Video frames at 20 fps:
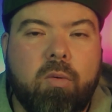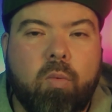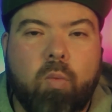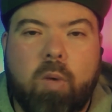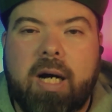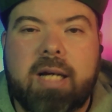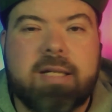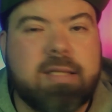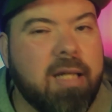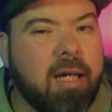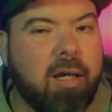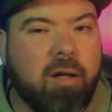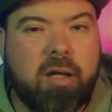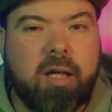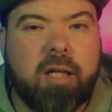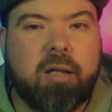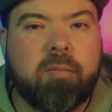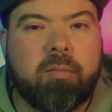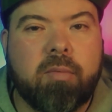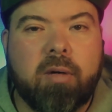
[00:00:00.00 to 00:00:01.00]
Why isn't that
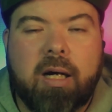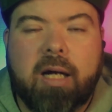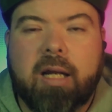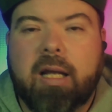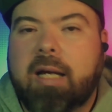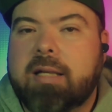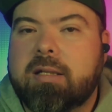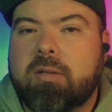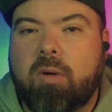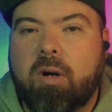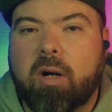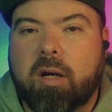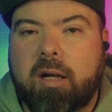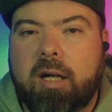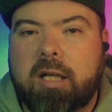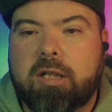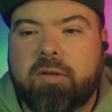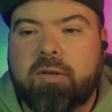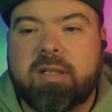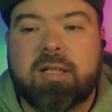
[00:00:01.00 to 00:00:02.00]
in? I like to
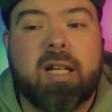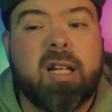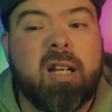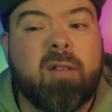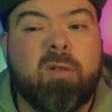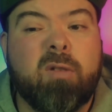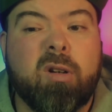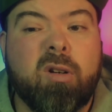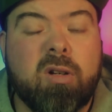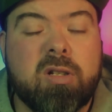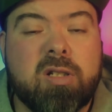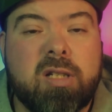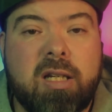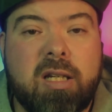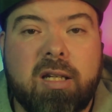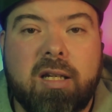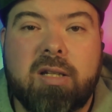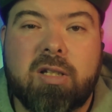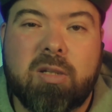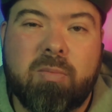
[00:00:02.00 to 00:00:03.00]
organise things. I have got
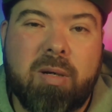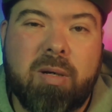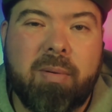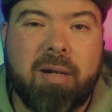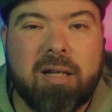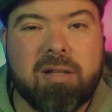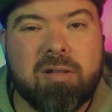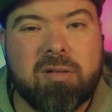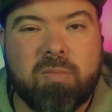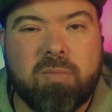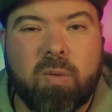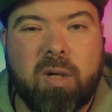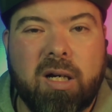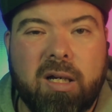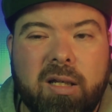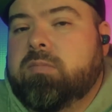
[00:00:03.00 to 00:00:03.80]
OCD, so maybe that's why.